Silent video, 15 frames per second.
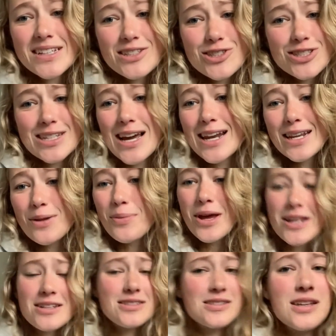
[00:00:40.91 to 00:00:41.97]
Just kind of
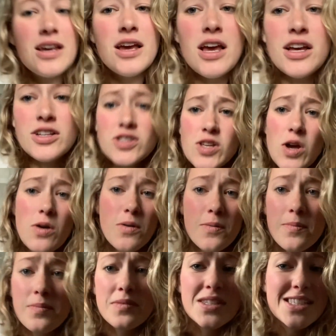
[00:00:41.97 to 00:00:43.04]
depends. So
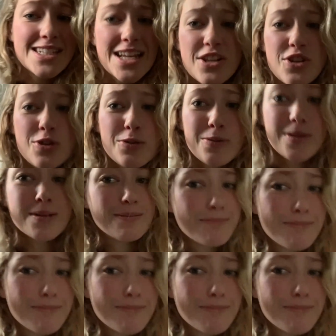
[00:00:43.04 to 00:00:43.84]
stay tuned.